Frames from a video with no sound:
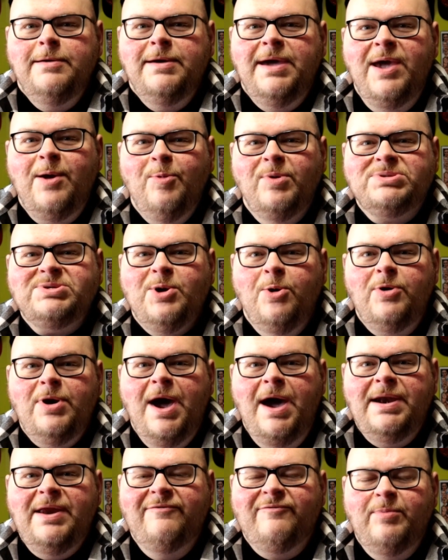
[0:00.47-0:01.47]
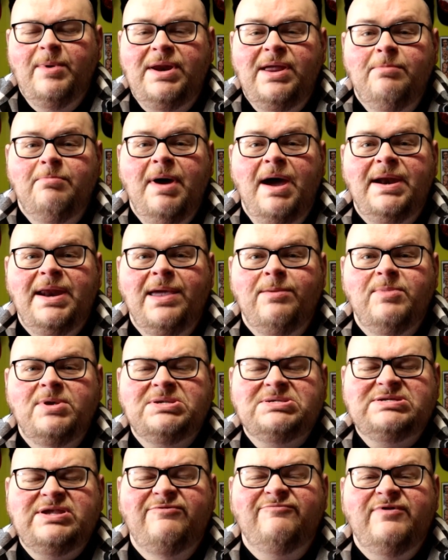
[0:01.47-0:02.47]
Hey, what's going on everybody? My name
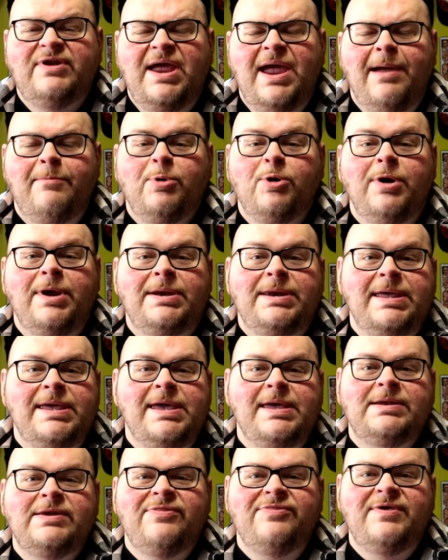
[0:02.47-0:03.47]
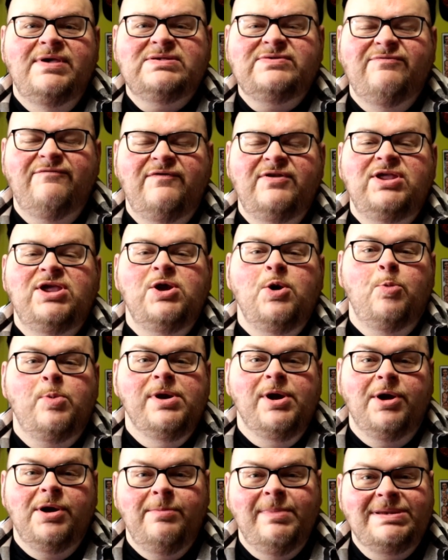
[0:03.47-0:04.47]
is Stephen Hammer and in this video
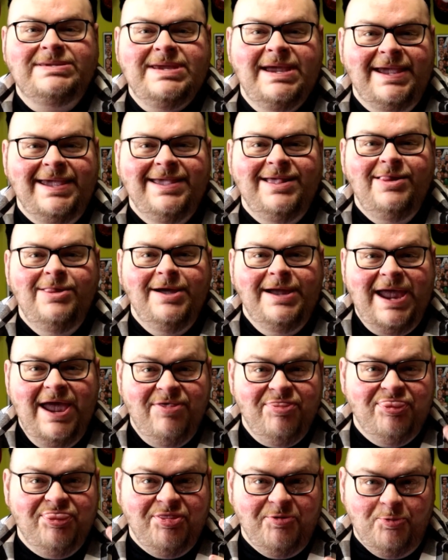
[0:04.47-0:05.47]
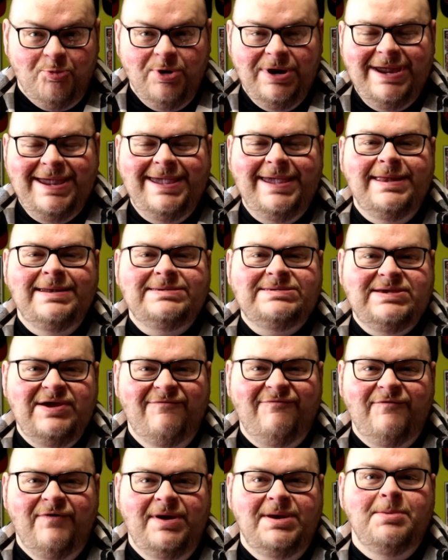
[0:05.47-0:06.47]
we're going to be taking a look at three
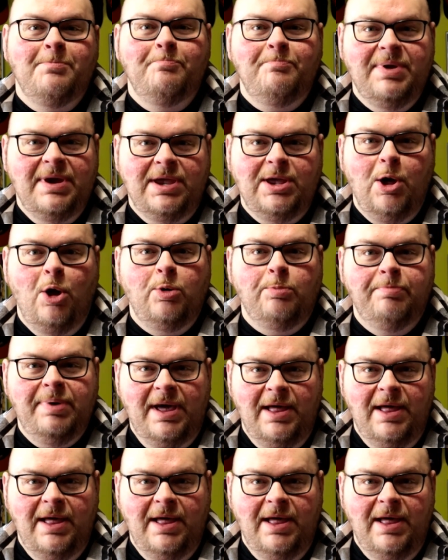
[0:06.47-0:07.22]
different big gold